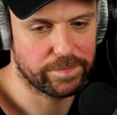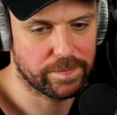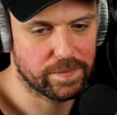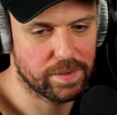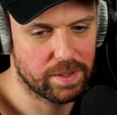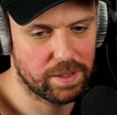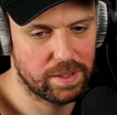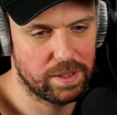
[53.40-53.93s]

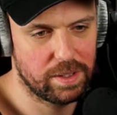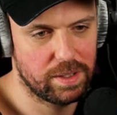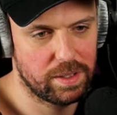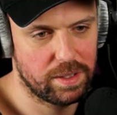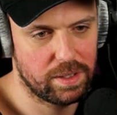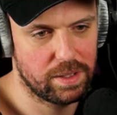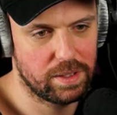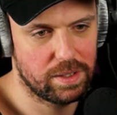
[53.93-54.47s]

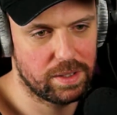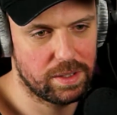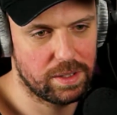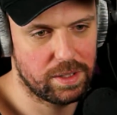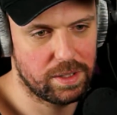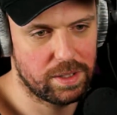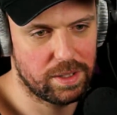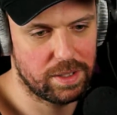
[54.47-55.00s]

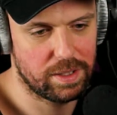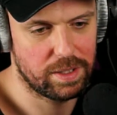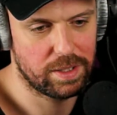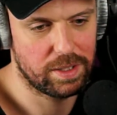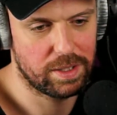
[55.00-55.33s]
(no one is talking)